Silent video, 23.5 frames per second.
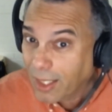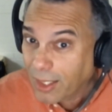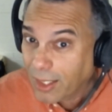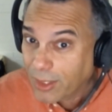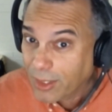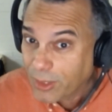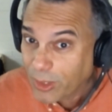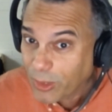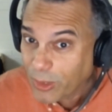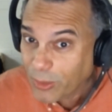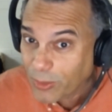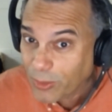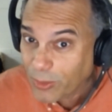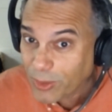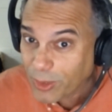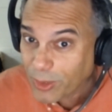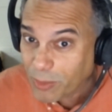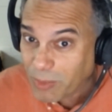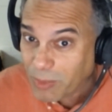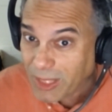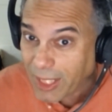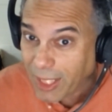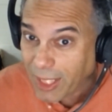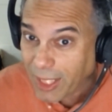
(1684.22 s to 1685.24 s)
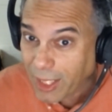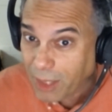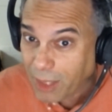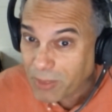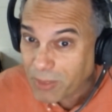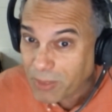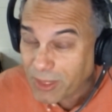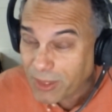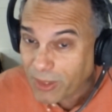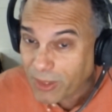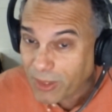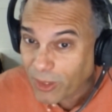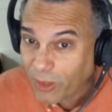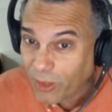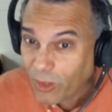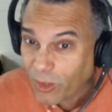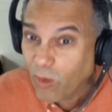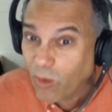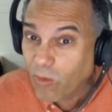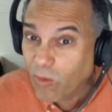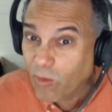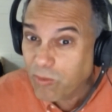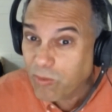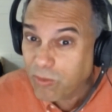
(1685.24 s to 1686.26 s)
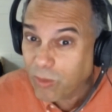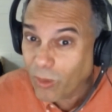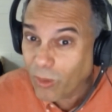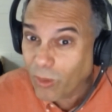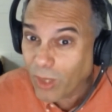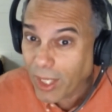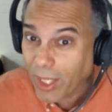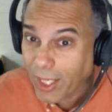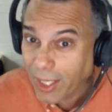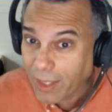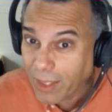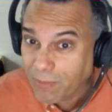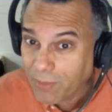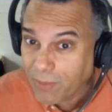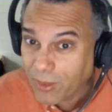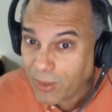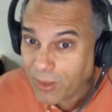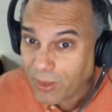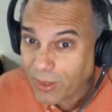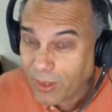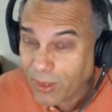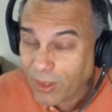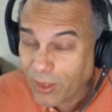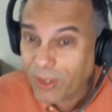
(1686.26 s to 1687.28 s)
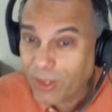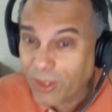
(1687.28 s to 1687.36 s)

Are you going to be happy there forever,